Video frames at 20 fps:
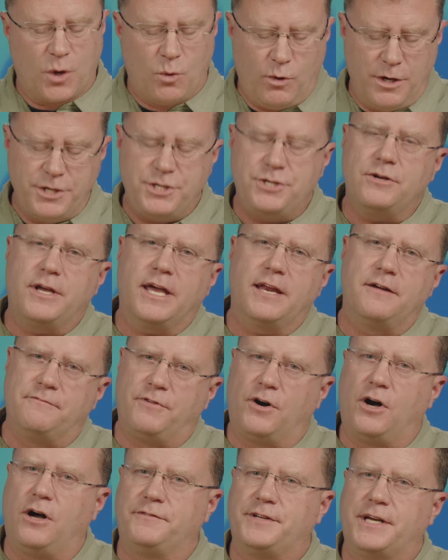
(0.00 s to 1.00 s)
Once you get
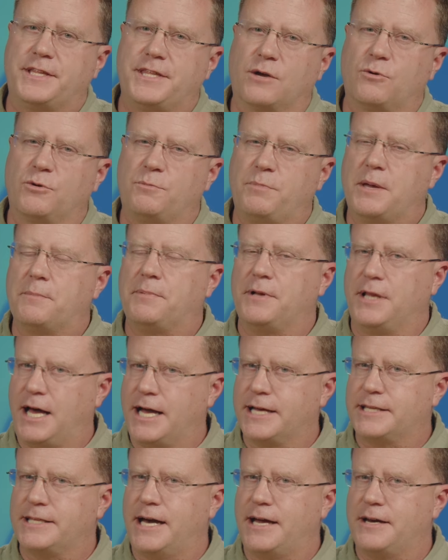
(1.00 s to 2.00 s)
involved, I think, with people
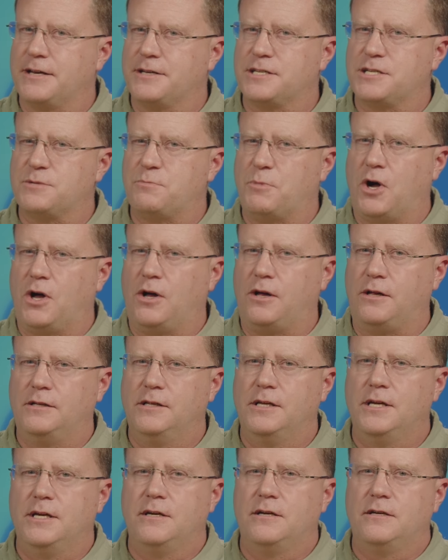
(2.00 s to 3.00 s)
like that in a
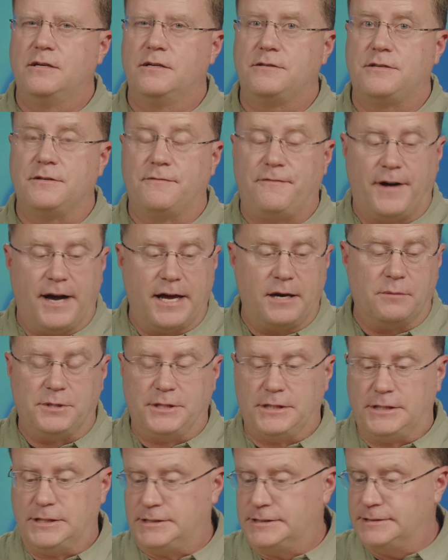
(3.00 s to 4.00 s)
small,
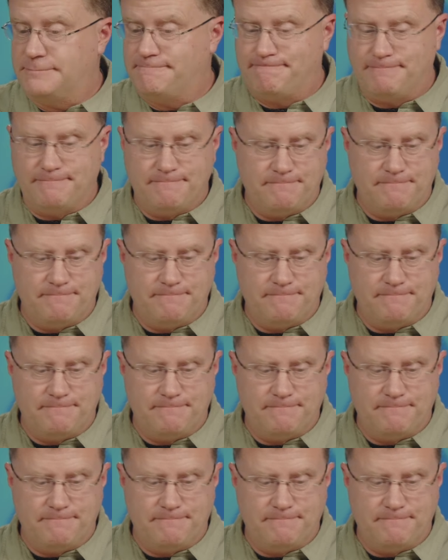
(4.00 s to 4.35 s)
definable,